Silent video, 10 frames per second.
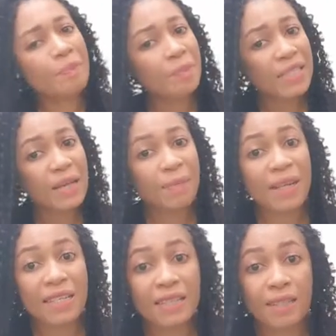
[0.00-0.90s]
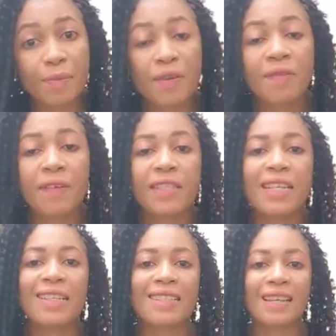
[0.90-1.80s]
Peter Pan is the perfect
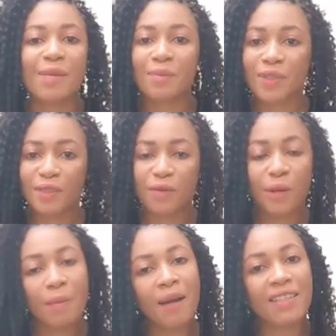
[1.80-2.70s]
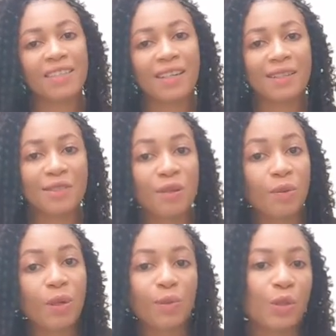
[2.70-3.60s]
example for a man-child,
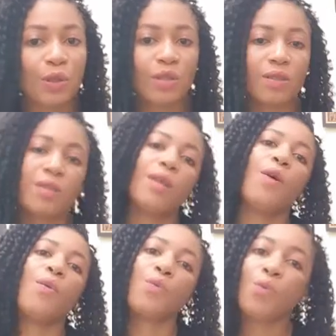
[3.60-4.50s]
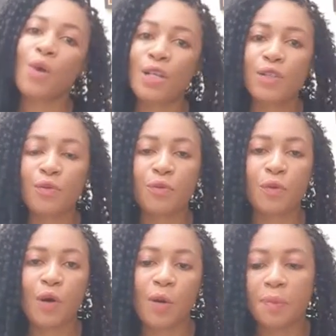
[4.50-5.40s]
someone who doesn't want to
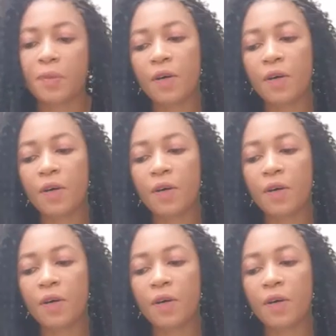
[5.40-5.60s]
grow up.